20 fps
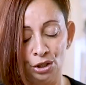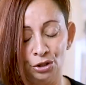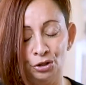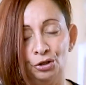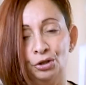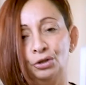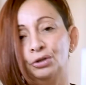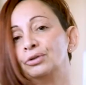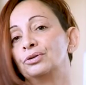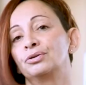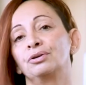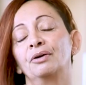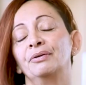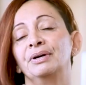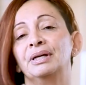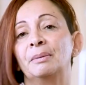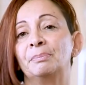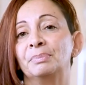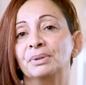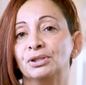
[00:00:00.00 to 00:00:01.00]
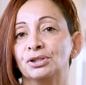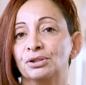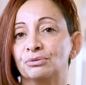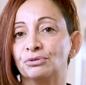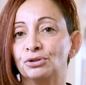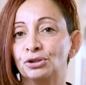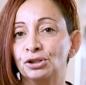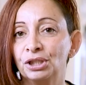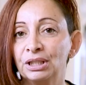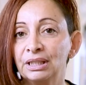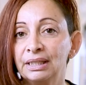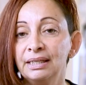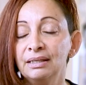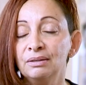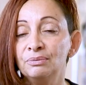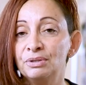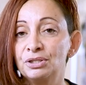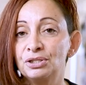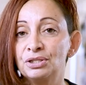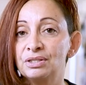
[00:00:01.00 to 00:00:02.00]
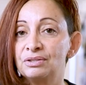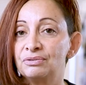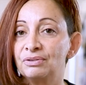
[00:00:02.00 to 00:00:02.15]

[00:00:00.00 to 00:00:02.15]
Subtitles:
You could throw in a pinch of chili, which is